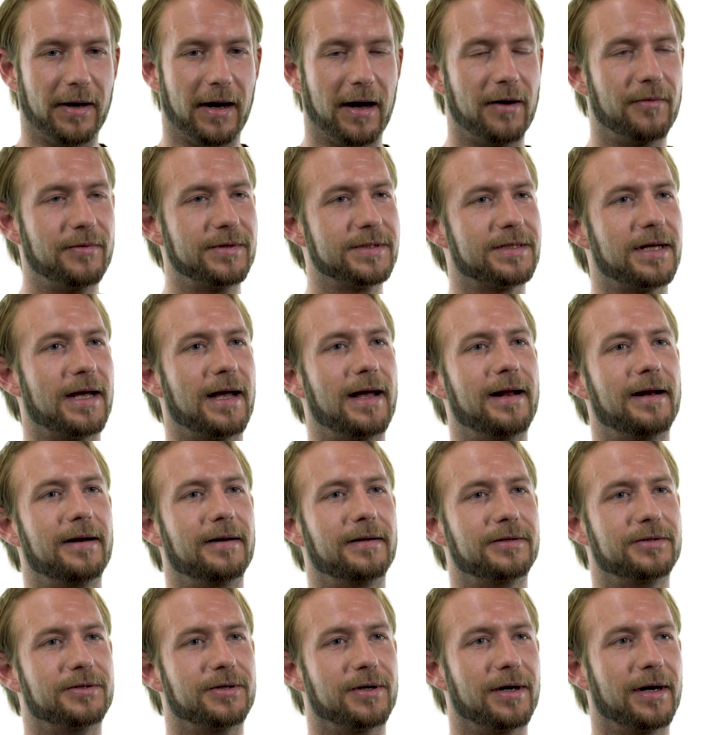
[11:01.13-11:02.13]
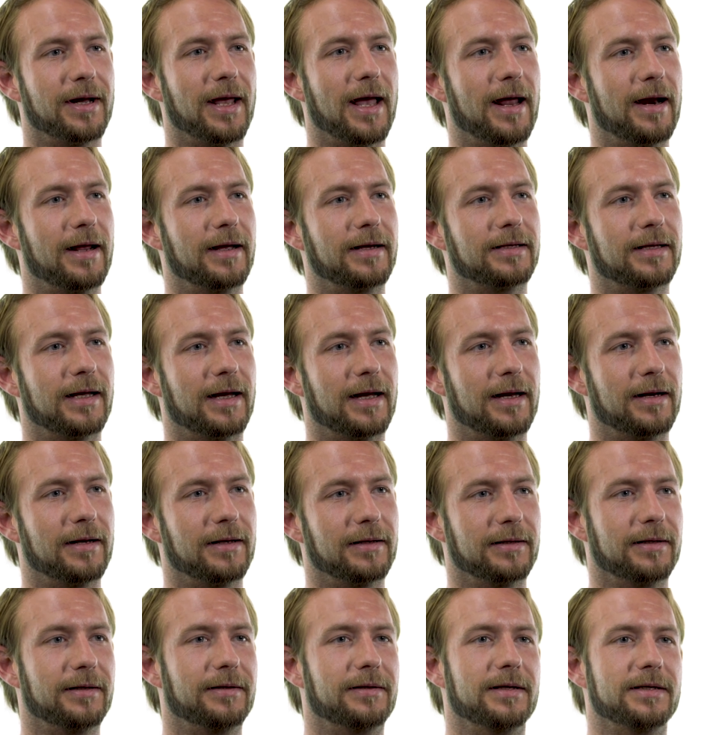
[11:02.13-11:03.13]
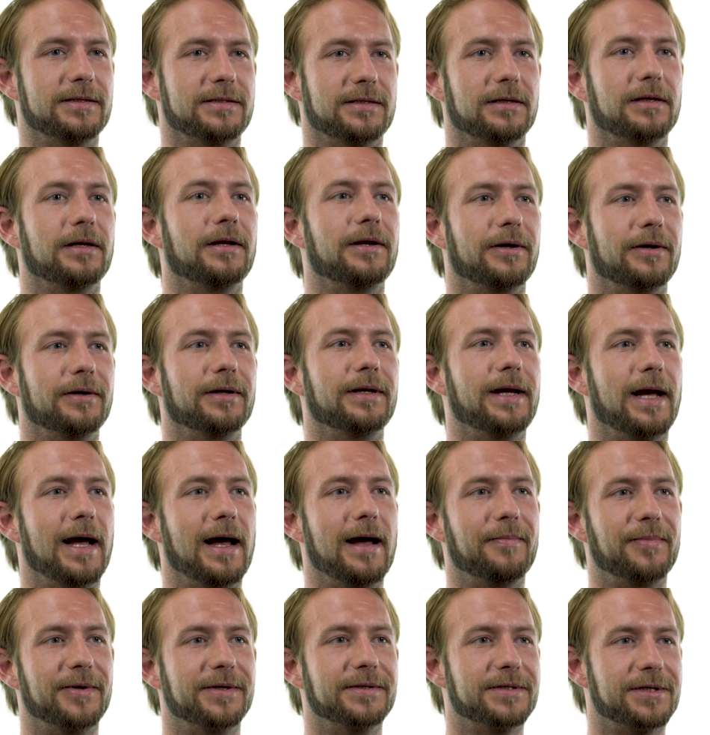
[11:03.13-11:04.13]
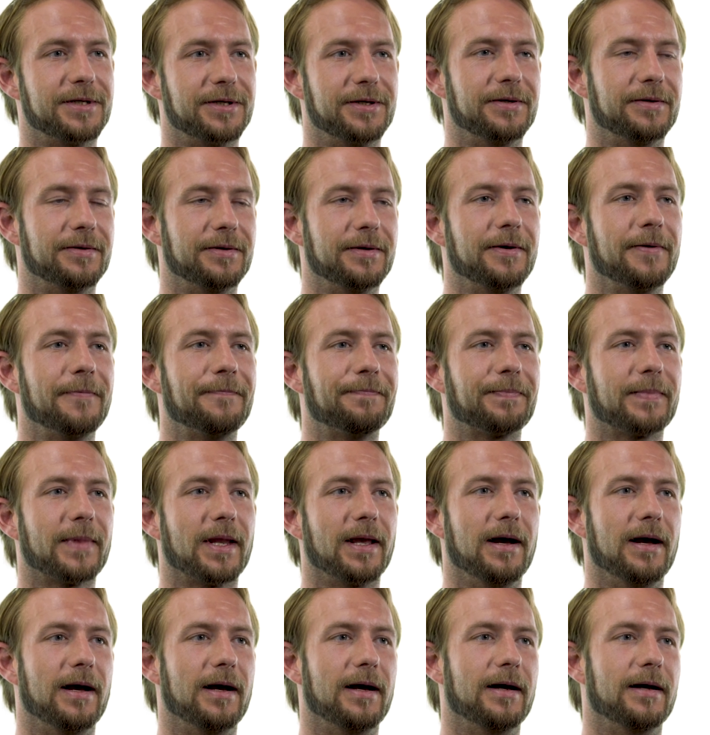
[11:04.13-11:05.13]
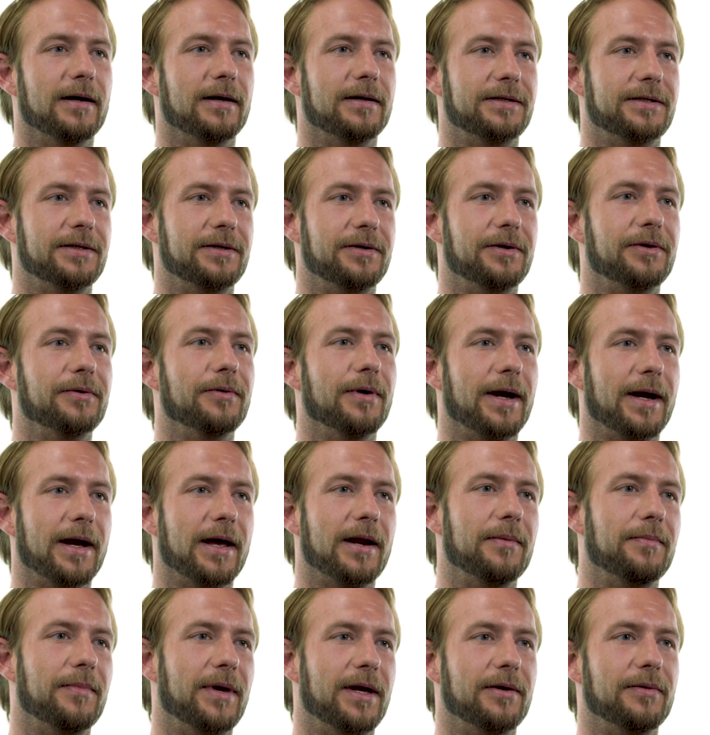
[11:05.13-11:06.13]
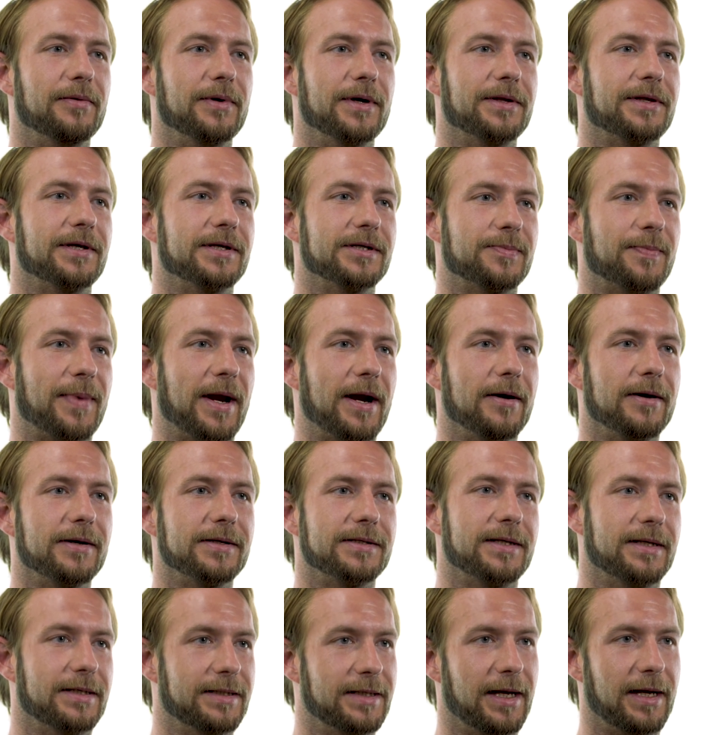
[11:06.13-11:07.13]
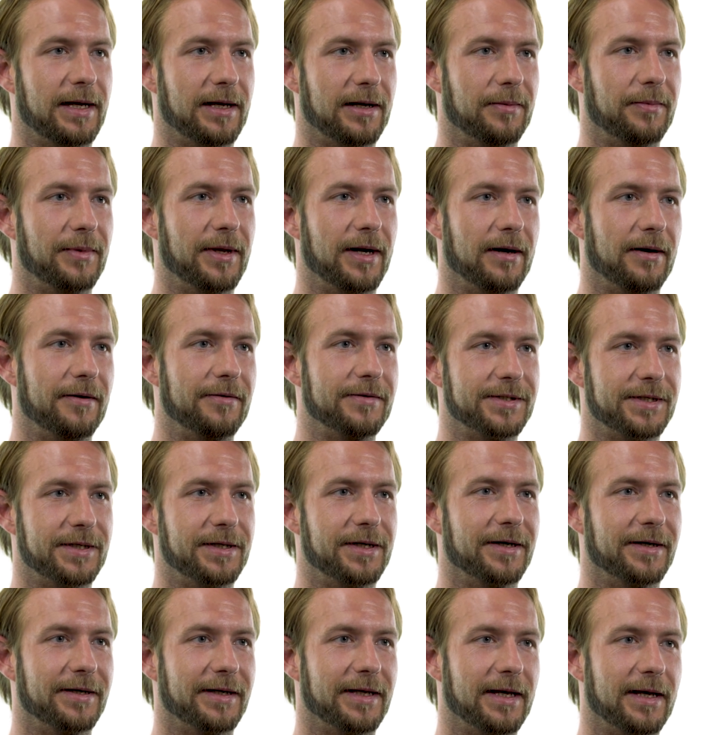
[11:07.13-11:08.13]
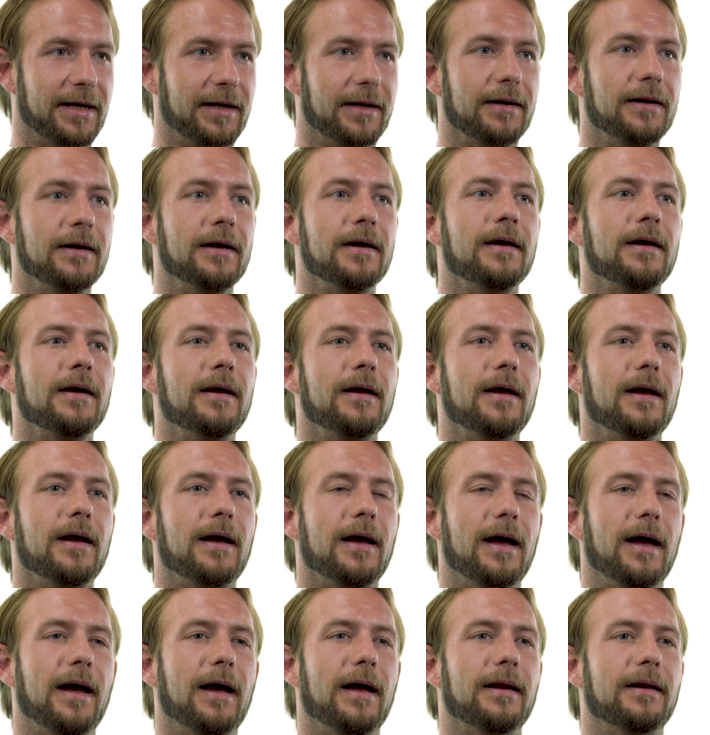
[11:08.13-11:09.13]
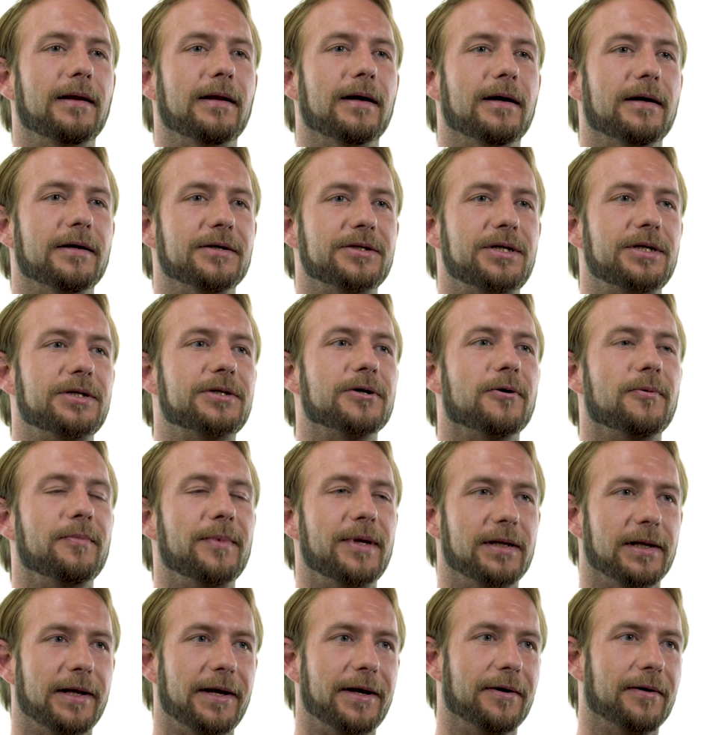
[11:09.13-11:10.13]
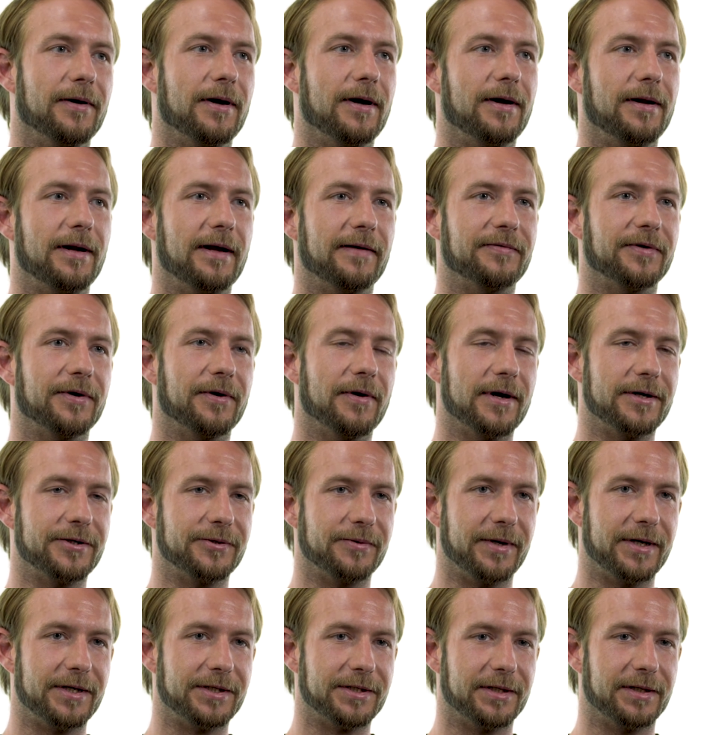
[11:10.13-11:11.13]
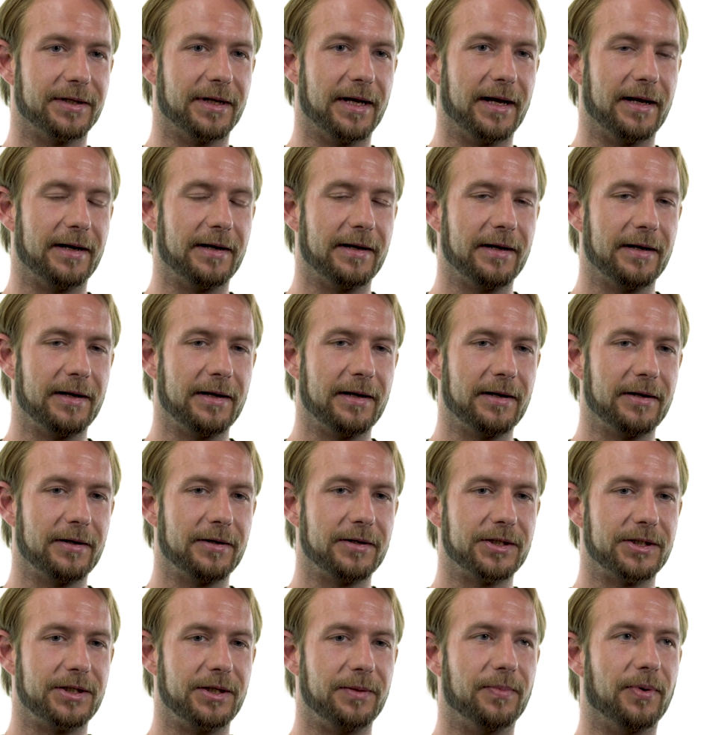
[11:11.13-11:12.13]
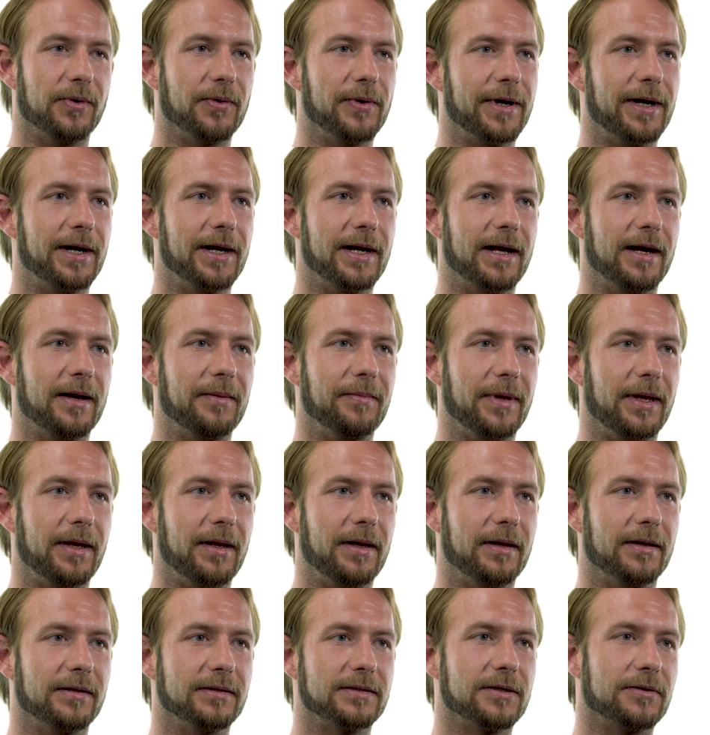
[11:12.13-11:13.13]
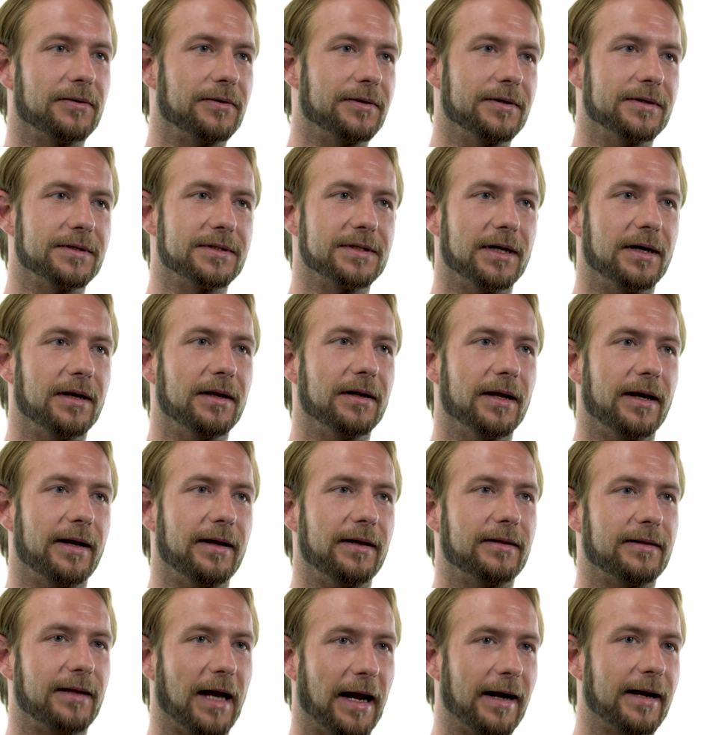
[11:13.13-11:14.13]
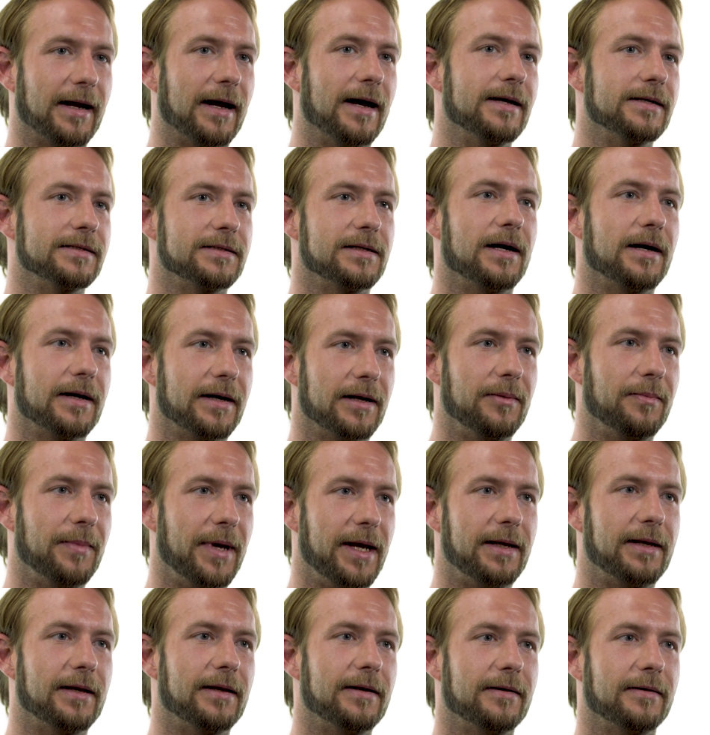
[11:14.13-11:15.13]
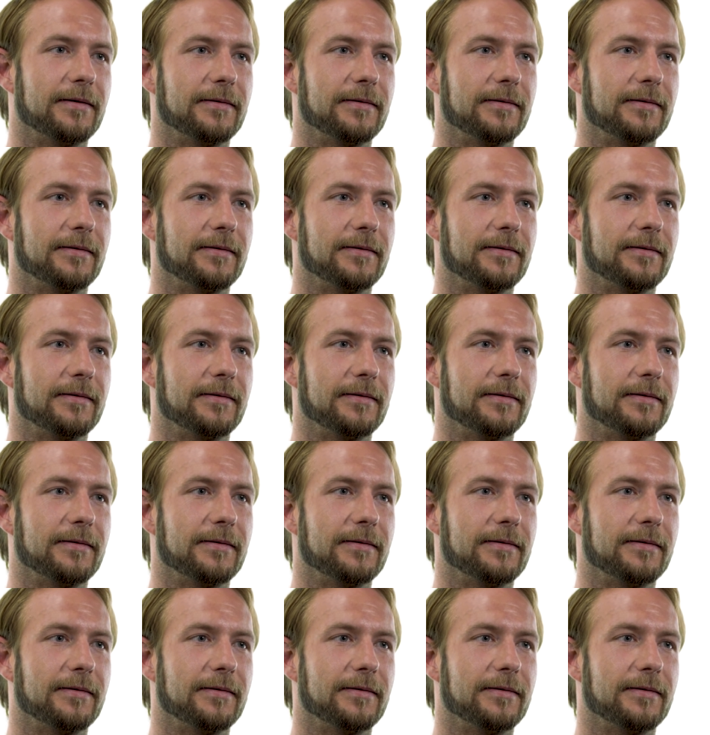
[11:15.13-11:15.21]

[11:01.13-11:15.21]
I was that drug addict that this literally happened to. Uh, a dude who I got admitted with, his parents had taken him there. He was a young kid. And uh, she told me later on after graduation that she pointed at me and told her son, like, that guy is not going to make it.